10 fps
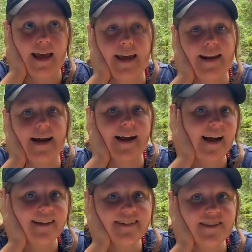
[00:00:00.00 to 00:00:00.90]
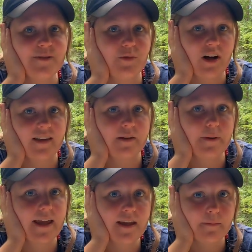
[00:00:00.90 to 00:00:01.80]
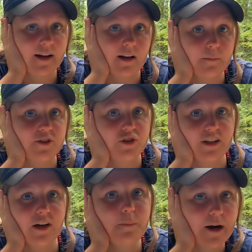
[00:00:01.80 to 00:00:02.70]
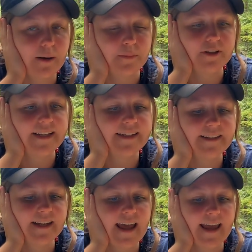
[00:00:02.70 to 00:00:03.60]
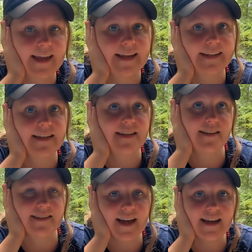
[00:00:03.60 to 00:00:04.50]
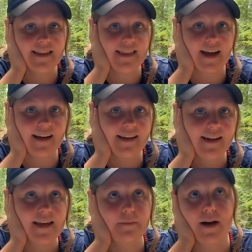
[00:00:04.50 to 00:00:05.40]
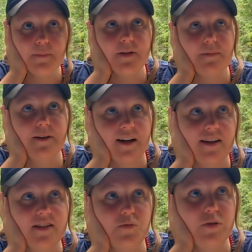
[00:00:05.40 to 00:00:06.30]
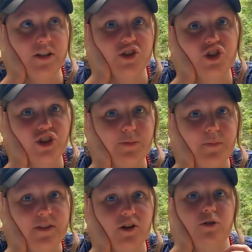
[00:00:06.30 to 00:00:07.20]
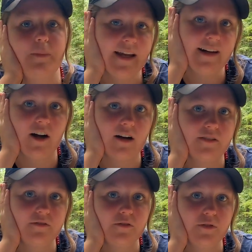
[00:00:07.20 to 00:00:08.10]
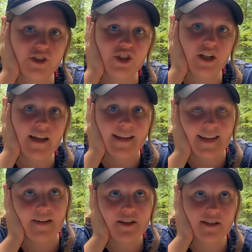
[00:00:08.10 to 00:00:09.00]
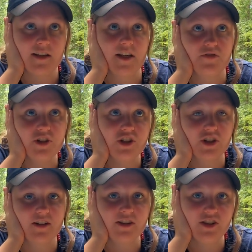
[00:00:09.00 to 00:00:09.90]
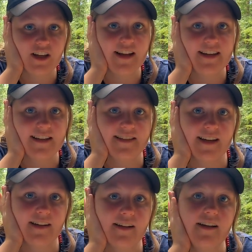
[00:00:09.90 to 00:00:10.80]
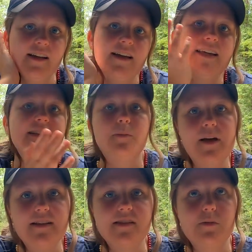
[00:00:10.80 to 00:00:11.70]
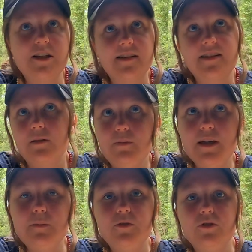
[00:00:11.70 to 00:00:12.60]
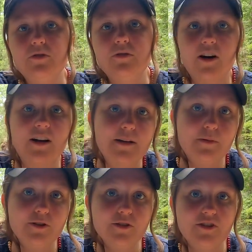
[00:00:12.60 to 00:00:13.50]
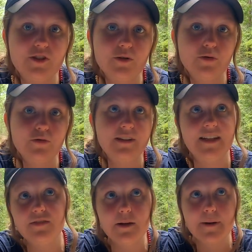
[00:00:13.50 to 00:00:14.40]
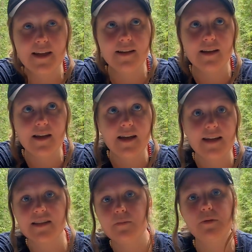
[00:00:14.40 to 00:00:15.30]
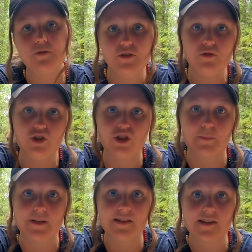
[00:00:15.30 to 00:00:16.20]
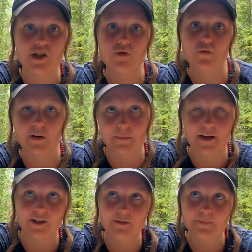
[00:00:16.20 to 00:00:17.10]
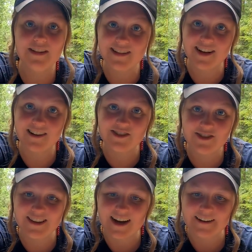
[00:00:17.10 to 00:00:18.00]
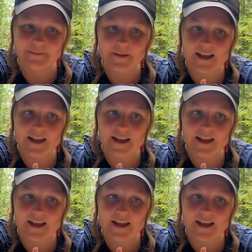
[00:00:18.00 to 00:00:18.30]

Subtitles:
And I asked him why the paint might not be showing up properly. And he said that it might be because we didn't strip the old paint off, which Kevin did his research and he said, it depends, because some people are able to leave the paint and some people do strip it to bare metal. We did not do that.